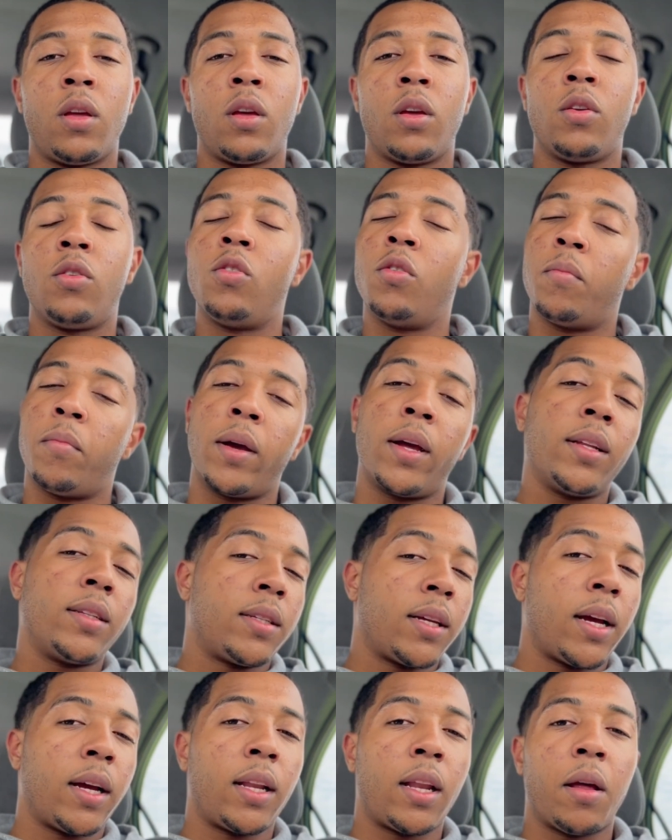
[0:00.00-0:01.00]
you'll
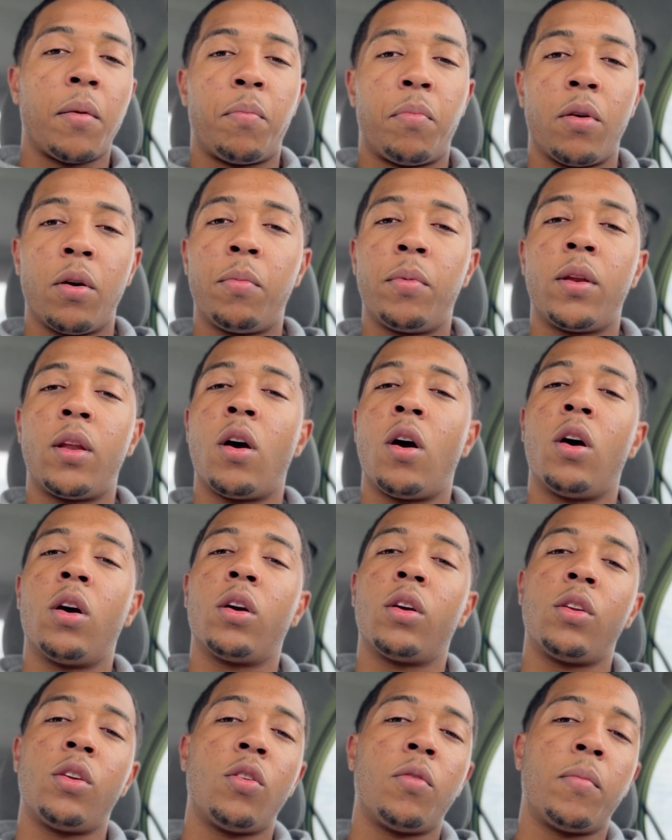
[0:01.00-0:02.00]
maintain that puppy dog
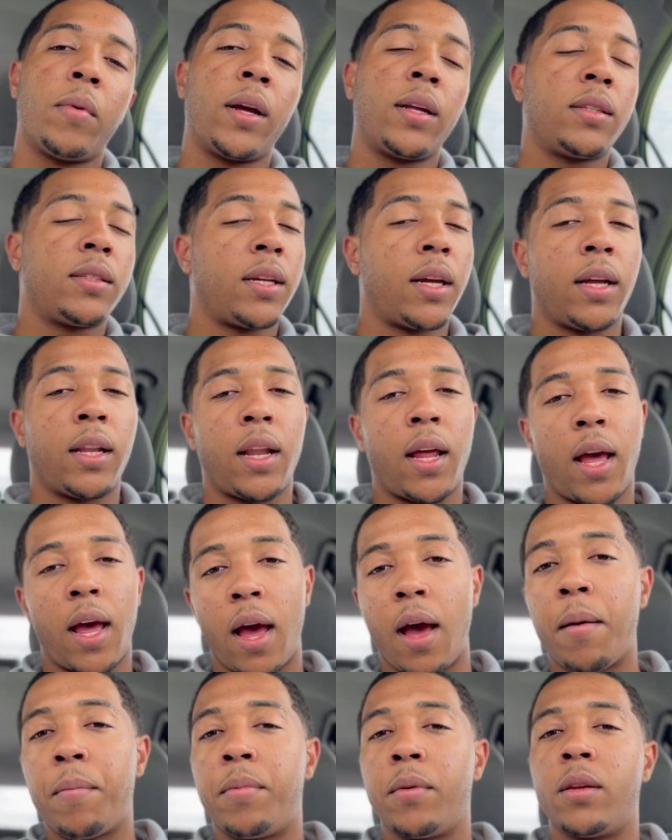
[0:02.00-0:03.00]
and you'll maintain that
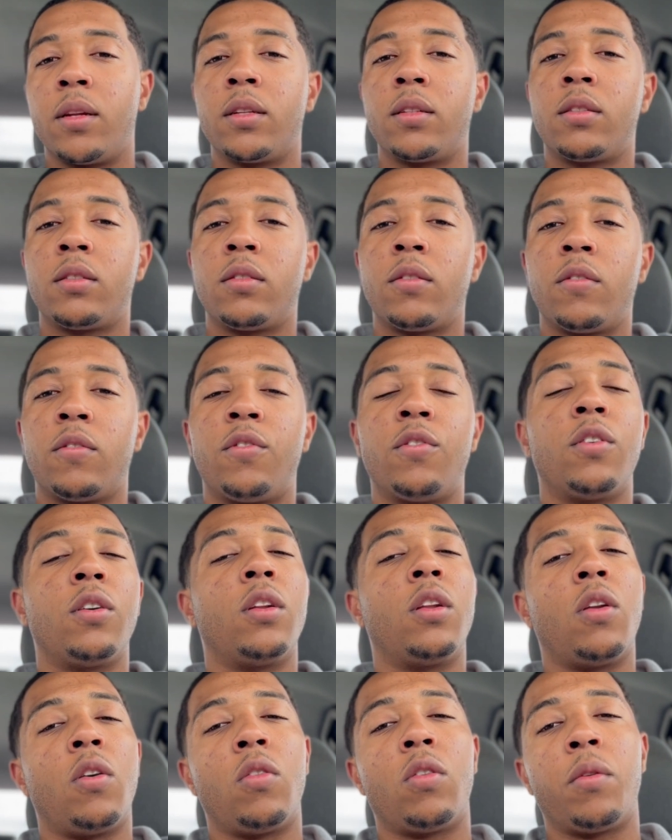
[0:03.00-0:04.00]
happiness for a
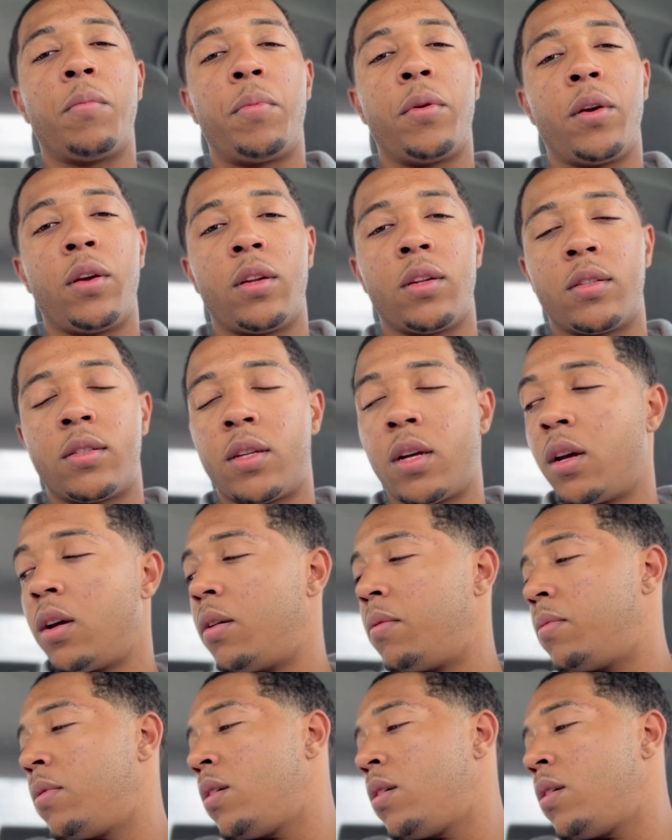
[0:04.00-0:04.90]
longer period of time.